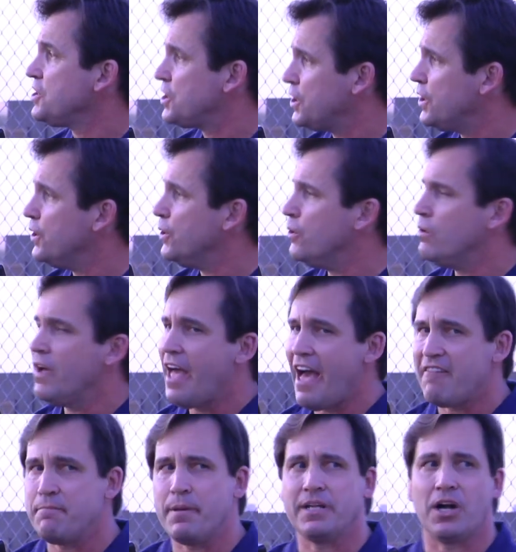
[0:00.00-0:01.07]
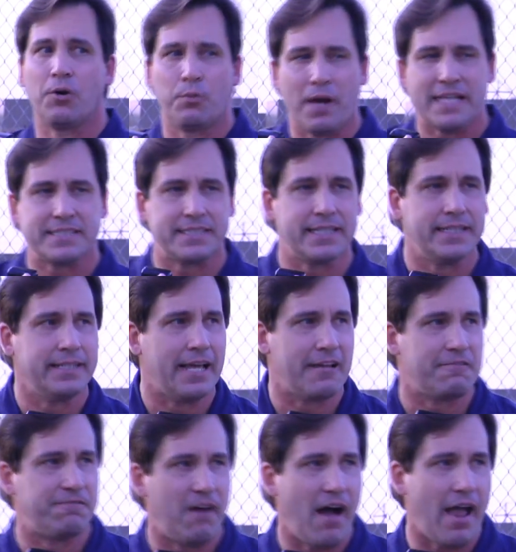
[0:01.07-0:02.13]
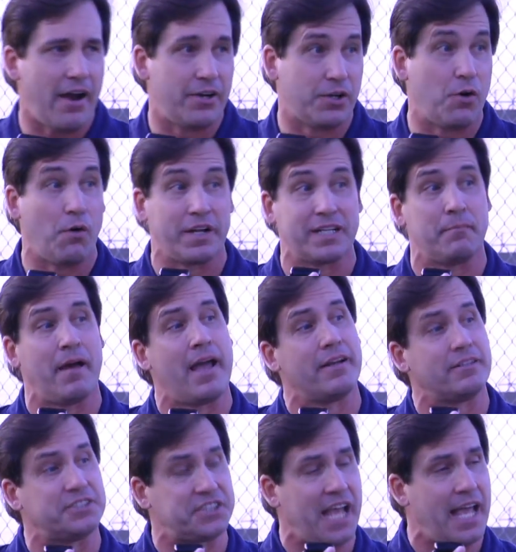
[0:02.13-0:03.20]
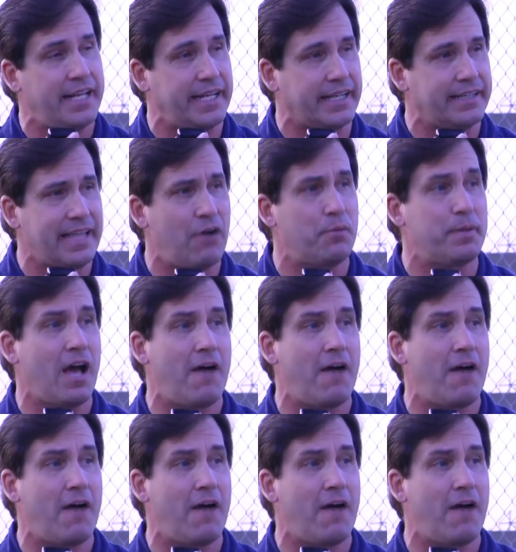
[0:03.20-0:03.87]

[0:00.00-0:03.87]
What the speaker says: 2 have been arrested and fired, according to my understanding. And that would be